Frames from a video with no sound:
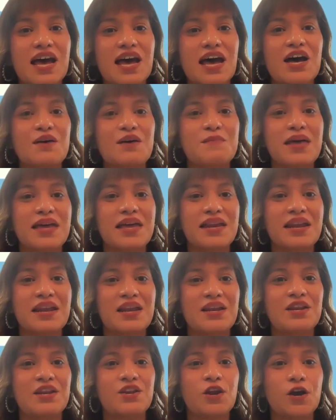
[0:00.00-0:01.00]
And
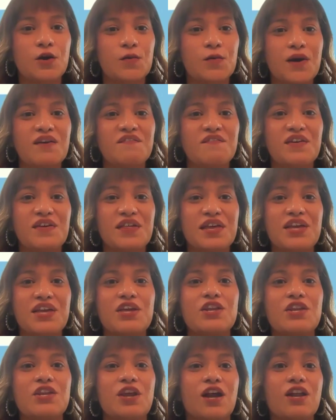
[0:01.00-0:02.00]
no, I feel
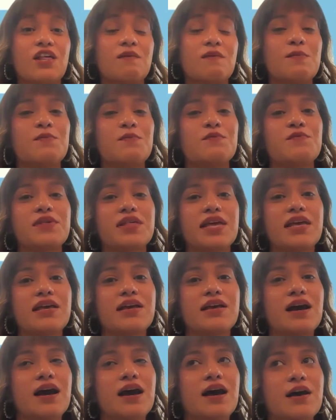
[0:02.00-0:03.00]
like not a lot of people
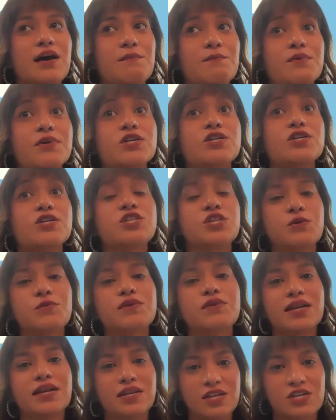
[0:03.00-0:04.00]
really pursue
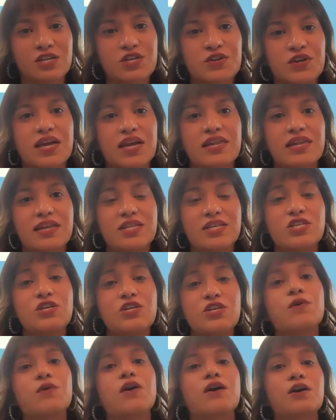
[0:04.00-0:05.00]
dentistry unless
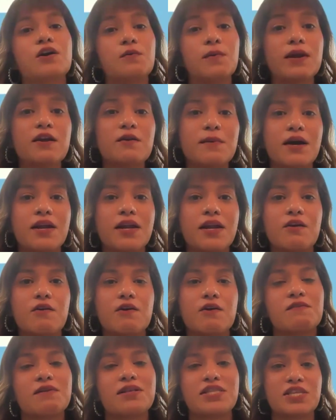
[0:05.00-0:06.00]
you are aware about it
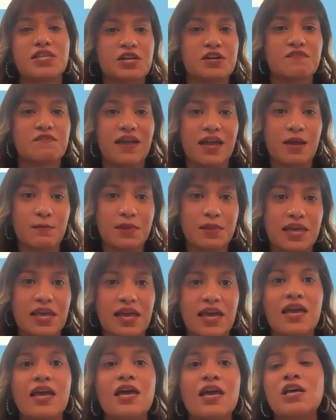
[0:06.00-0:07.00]
or it runs in your family.